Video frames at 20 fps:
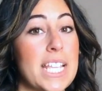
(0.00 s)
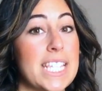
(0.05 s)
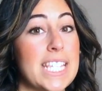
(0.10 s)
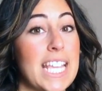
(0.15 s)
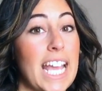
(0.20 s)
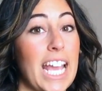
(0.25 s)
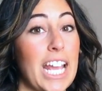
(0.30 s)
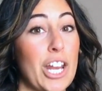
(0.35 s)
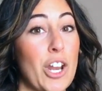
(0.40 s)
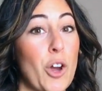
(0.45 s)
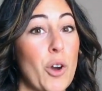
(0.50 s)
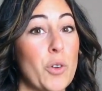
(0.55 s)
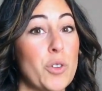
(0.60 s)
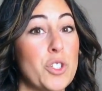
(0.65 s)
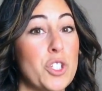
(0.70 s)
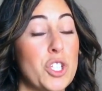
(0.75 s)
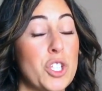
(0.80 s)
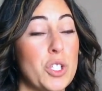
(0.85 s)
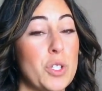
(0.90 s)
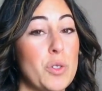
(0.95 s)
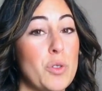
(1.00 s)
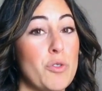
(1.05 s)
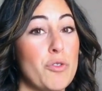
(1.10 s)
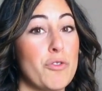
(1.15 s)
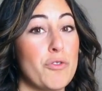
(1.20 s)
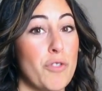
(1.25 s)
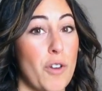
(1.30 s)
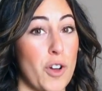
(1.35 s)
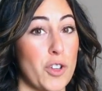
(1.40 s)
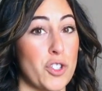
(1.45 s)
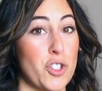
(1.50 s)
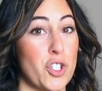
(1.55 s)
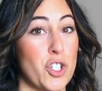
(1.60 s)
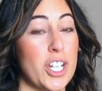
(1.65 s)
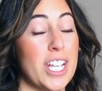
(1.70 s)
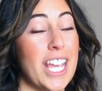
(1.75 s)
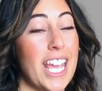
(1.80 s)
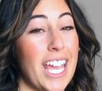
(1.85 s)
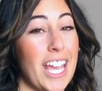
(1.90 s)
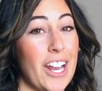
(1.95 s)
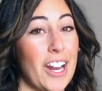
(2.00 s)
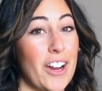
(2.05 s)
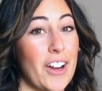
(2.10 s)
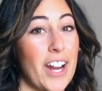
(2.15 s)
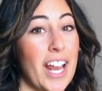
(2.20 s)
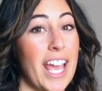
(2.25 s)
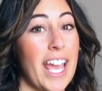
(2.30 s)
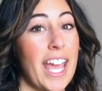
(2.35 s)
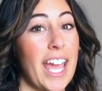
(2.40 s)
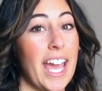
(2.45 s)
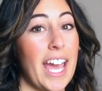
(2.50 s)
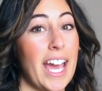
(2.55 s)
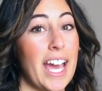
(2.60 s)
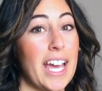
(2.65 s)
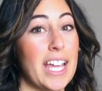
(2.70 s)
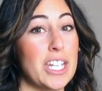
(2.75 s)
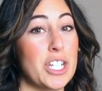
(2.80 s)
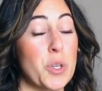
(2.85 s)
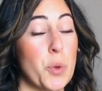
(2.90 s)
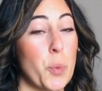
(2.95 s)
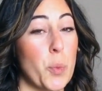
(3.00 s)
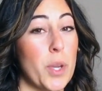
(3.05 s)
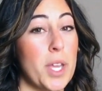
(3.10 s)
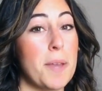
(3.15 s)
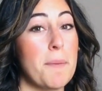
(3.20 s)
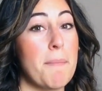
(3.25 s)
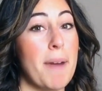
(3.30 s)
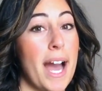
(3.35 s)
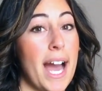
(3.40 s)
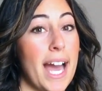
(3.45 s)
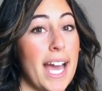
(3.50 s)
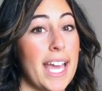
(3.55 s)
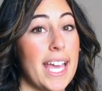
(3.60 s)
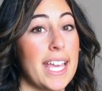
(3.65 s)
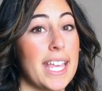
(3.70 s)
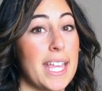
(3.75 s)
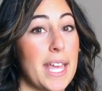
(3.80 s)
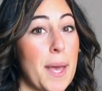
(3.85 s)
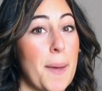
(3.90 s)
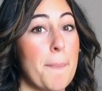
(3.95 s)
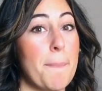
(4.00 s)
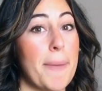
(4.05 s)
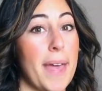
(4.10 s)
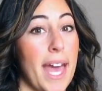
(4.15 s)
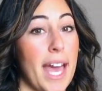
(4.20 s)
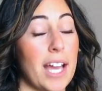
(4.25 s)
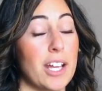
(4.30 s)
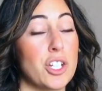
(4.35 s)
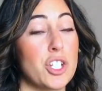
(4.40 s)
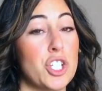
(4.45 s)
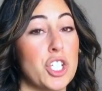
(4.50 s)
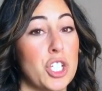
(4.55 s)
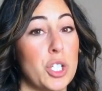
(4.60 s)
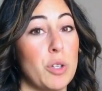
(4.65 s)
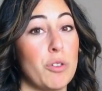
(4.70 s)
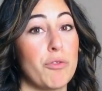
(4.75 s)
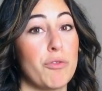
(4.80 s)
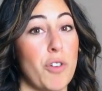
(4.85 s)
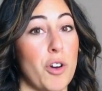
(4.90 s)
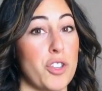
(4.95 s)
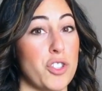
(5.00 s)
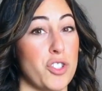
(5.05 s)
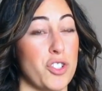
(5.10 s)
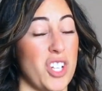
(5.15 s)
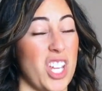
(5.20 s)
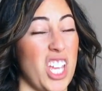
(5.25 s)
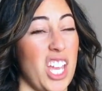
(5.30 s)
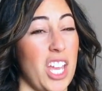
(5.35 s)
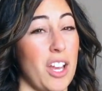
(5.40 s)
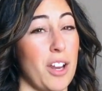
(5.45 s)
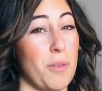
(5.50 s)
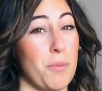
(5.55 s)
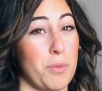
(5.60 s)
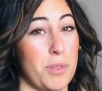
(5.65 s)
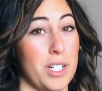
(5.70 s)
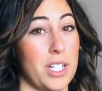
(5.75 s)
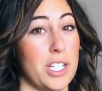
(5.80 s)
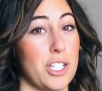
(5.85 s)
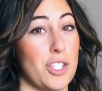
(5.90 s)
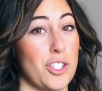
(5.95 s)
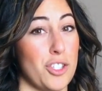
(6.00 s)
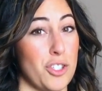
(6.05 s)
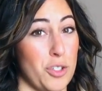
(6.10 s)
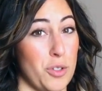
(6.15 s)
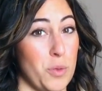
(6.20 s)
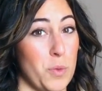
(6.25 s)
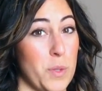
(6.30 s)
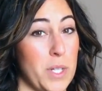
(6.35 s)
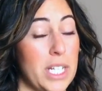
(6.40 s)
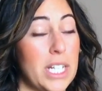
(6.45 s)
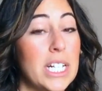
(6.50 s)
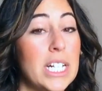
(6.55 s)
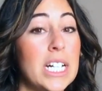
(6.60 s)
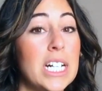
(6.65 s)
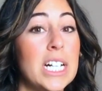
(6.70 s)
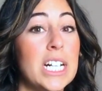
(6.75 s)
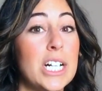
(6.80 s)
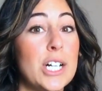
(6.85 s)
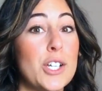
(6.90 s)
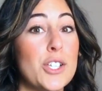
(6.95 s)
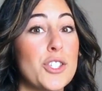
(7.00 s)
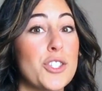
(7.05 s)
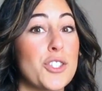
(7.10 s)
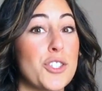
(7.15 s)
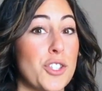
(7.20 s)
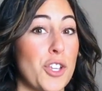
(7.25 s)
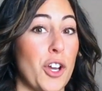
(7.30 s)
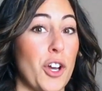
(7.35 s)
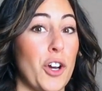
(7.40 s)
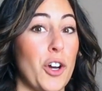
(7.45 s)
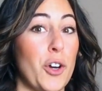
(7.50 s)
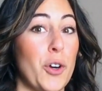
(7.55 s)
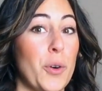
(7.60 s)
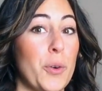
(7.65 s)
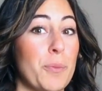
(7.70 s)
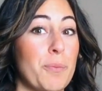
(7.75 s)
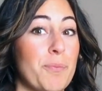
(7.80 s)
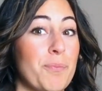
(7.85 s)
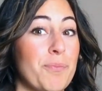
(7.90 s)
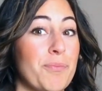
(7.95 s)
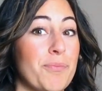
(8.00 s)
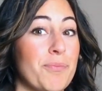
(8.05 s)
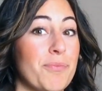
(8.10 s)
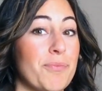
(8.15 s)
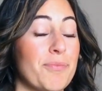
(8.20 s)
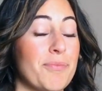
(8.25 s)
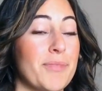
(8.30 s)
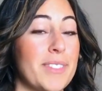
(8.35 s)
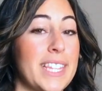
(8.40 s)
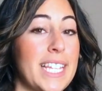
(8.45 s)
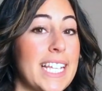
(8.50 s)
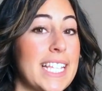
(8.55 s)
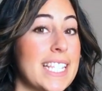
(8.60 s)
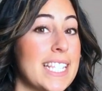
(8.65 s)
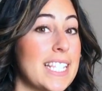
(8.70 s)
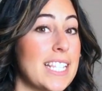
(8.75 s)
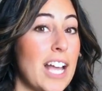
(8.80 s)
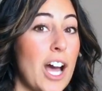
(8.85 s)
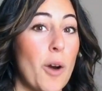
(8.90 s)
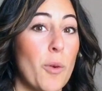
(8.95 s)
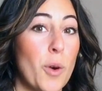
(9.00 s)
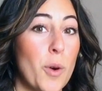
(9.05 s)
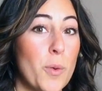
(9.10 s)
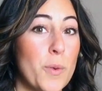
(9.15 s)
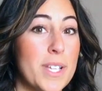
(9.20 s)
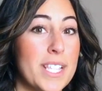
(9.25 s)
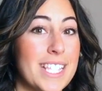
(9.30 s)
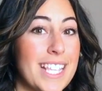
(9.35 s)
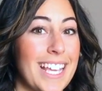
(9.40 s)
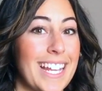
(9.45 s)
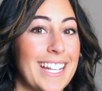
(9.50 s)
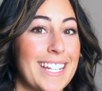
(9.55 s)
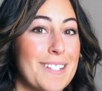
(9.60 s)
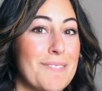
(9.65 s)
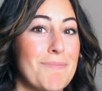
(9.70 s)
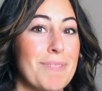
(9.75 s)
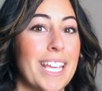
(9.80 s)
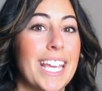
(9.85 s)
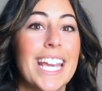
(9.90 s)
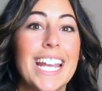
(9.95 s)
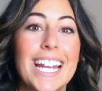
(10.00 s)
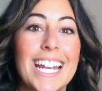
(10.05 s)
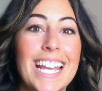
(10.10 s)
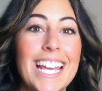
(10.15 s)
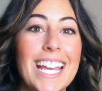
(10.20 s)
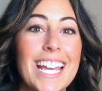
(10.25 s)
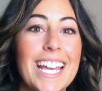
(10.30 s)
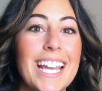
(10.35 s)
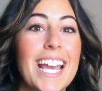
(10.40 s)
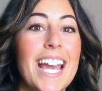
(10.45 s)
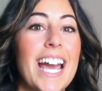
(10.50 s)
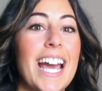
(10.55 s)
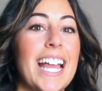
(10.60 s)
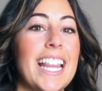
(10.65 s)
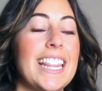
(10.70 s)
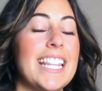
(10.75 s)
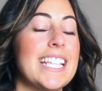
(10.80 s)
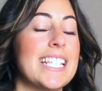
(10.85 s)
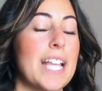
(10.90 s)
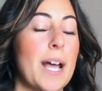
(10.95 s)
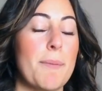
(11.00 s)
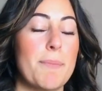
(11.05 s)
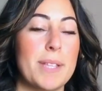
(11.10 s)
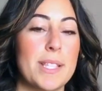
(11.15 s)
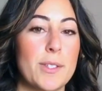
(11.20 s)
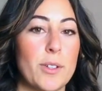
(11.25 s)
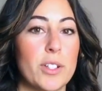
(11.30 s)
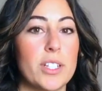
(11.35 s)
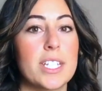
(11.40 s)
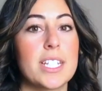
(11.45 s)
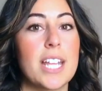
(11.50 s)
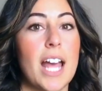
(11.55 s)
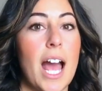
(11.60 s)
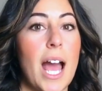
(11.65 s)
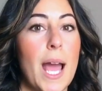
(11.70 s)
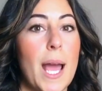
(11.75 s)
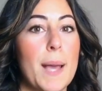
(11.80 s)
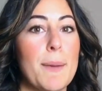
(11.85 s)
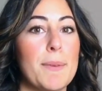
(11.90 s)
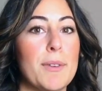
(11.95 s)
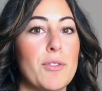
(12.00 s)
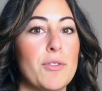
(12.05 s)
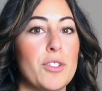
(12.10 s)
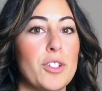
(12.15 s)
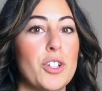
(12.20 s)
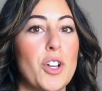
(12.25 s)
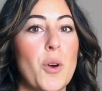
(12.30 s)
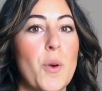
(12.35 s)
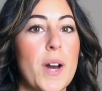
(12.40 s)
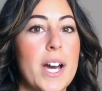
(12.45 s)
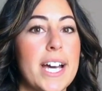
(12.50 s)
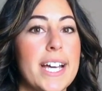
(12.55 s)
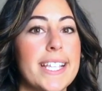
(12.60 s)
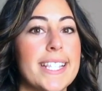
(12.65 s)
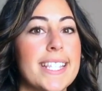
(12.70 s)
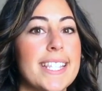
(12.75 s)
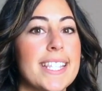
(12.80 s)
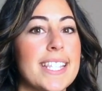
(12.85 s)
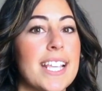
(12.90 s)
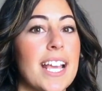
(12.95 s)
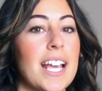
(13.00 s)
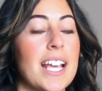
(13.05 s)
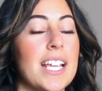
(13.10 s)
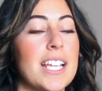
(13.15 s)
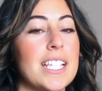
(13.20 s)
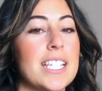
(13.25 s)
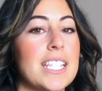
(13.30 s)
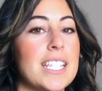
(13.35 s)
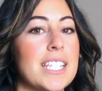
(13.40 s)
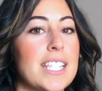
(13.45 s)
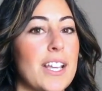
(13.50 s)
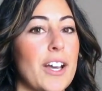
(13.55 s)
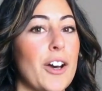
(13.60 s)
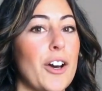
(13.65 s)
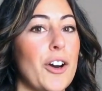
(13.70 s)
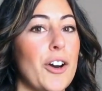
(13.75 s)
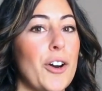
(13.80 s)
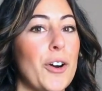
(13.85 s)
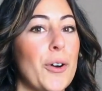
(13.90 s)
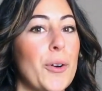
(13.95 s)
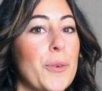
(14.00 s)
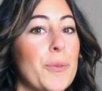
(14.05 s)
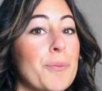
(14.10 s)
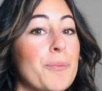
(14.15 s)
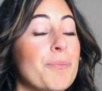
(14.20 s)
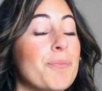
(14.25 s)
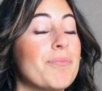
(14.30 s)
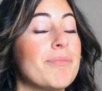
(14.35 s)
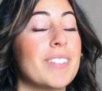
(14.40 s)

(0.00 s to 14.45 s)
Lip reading: say no to foster care, and we might get back to foster care pretty soon. So that's not what we said at the beginning. This happens all the time if you know us. So